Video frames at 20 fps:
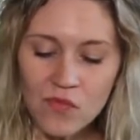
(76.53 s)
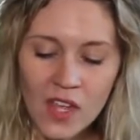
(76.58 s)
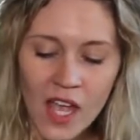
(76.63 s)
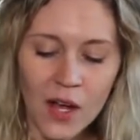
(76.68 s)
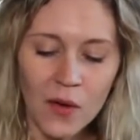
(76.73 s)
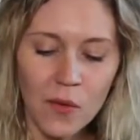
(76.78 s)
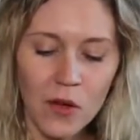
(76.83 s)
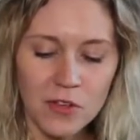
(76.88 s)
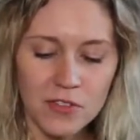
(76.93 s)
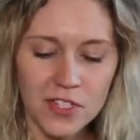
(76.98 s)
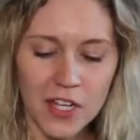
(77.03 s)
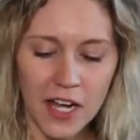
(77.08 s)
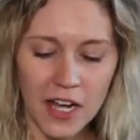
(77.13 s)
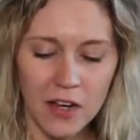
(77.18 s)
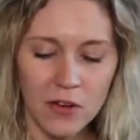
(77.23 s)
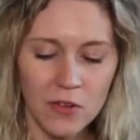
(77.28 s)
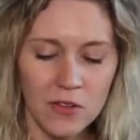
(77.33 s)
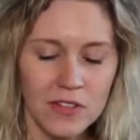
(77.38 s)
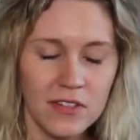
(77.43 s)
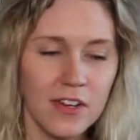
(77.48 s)
I wrote
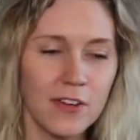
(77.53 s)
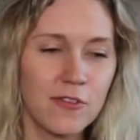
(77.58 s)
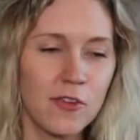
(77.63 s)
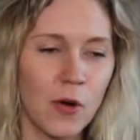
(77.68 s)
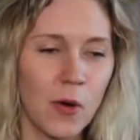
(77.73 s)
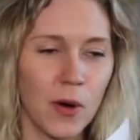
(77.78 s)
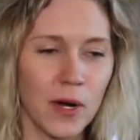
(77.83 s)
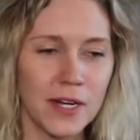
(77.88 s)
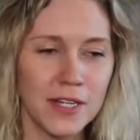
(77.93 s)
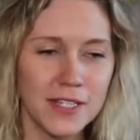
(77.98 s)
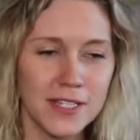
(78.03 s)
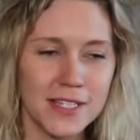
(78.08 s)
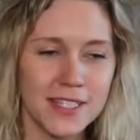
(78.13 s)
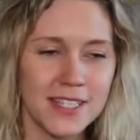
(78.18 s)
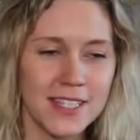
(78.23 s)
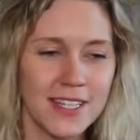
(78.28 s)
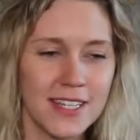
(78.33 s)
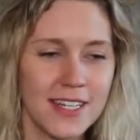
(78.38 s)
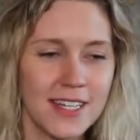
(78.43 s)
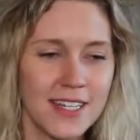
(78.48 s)
down, of course,
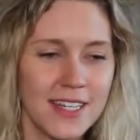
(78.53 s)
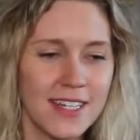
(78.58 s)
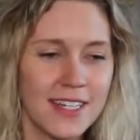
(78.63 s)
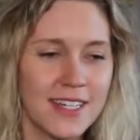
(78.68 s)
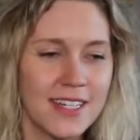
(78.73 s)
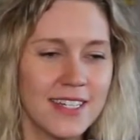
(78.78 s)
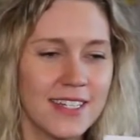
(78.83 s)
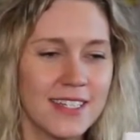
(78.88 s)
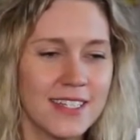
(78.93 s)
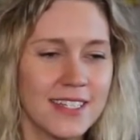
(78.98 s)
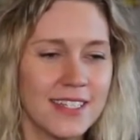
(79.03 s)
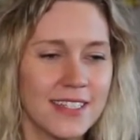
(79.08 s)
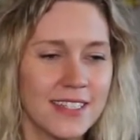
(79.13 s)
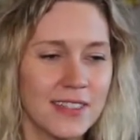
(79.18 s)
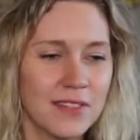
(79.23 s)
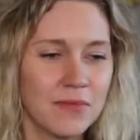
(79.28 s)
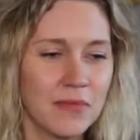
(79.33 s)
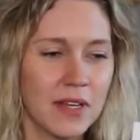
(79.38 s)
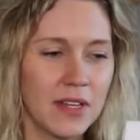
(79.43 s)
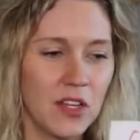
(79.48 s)

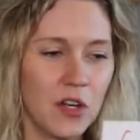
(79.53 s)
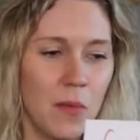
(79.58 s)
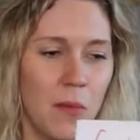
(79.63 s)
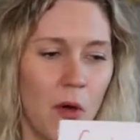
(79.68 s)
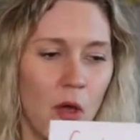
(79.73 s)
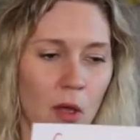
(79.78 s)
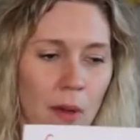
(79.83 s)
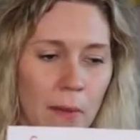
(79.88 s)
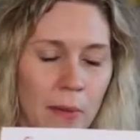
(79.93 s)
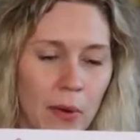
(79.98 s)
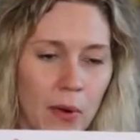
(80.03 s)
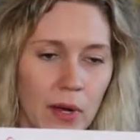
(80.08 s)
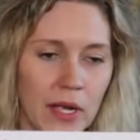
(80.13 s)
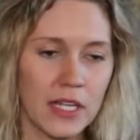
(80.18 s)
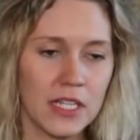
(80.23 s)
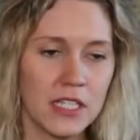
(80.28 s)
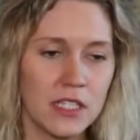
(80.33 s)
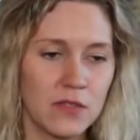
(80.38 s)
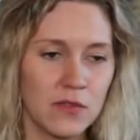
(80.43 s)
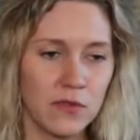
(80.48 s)
my little bullet
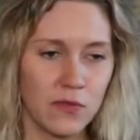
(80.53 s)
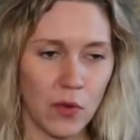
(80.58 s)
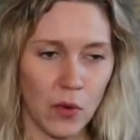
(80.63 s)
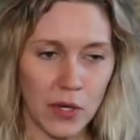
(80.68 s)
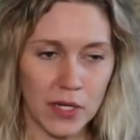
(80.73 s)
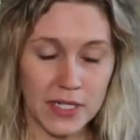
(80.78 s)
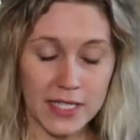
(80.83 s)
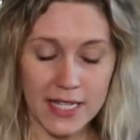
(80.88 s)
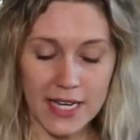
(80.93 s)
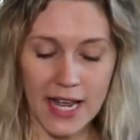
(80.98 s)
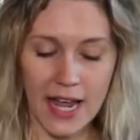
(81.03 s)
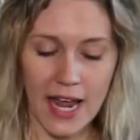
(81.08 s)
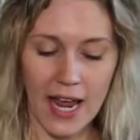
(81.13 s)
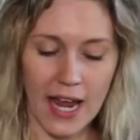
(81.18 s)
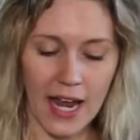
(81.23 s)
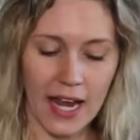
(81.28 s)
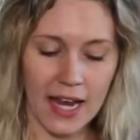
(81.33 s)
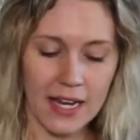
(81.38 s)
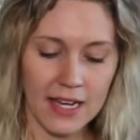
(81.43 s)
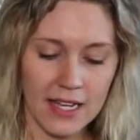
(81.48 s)
points for
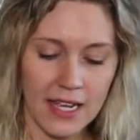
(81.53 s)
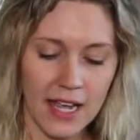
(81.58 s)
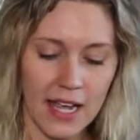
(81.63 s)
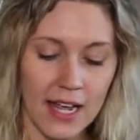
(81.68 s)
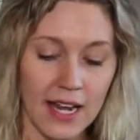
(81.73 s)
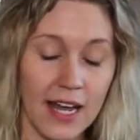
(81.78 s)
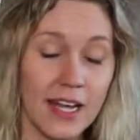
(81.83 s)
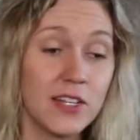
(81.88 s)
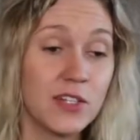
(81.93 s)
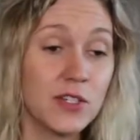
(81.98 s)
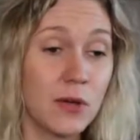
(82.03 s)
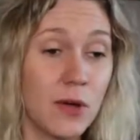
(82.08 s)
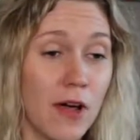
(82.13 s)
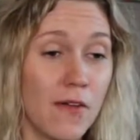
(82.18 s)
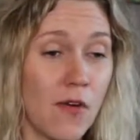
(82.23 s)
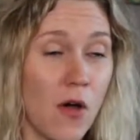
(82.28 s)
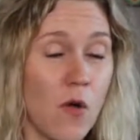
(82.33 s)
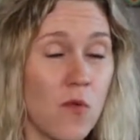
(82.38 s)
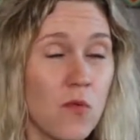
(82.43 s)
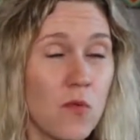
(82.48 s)
today, and I do have
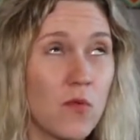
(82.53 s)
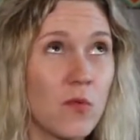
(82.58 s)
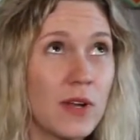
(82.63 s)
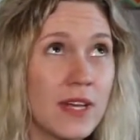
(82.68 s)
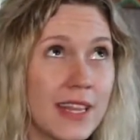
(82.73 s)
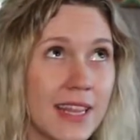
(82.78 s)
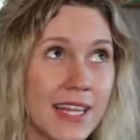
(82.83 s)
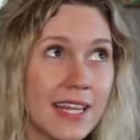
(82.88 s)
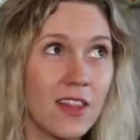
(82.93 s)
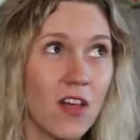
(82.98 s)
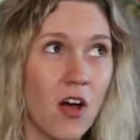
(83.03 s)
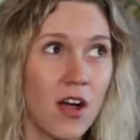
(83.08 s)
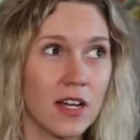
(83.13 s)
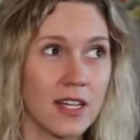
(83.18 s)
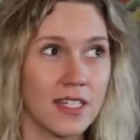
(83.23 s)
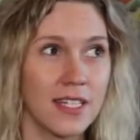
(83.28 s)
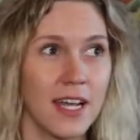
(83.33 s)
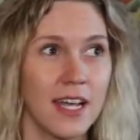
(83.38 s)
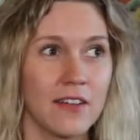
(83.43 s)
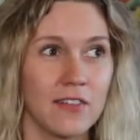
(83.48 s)
a really long
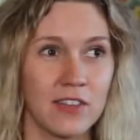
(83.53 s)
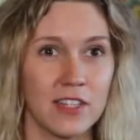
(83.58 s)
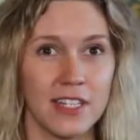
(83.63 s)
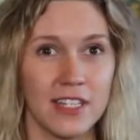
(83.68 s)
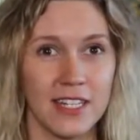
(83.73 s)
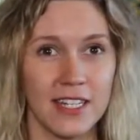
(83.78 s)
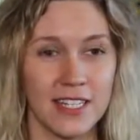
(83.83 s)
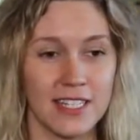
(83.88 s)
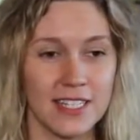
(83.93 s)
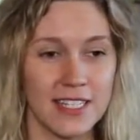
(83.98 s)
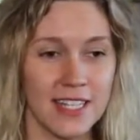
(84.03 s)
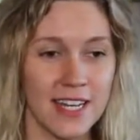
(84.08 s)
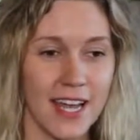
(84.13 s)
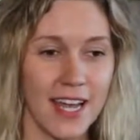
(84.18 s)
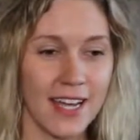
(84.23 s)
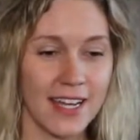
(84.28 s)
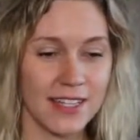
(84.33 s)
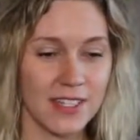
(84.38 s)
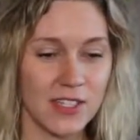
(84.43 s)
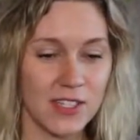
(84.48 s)
day of cleaning
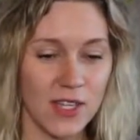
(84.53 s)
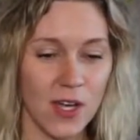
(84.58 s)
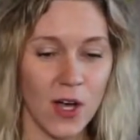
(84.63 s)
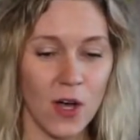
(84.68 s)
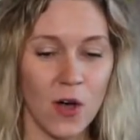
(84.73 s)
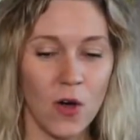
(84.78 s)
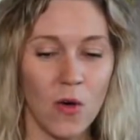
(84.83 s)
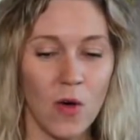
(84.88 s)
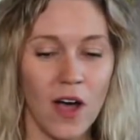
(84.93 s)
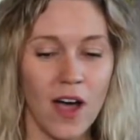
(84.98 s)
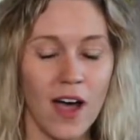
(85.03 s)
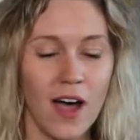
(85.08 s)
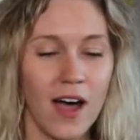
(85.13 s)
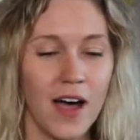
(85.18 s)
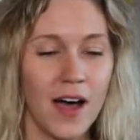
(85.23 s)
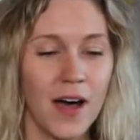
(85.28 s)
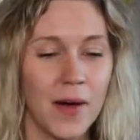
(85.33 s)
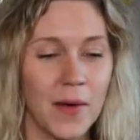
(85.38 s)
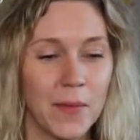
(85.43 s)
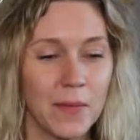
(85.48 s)
today, so
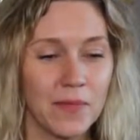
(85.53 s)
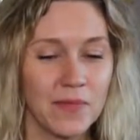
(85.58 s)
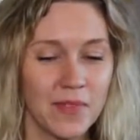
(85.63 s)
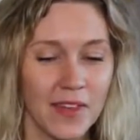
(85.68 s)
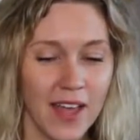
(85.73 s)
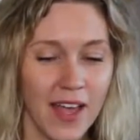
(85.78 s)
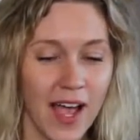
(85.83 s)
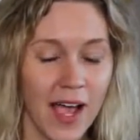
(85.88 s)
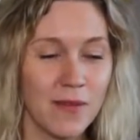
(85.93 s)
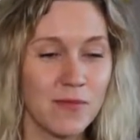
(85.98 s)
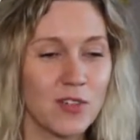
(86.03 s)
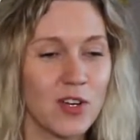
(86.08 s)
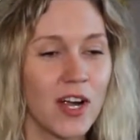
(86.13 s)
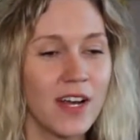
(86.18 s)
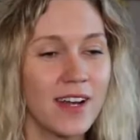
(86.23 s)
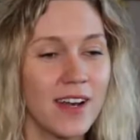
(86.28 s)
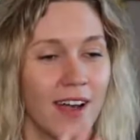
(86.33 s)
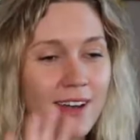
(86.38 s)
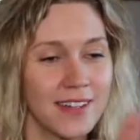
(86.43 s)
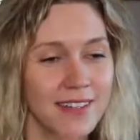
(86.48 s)
I'm
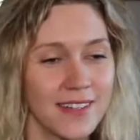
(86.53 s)
trying not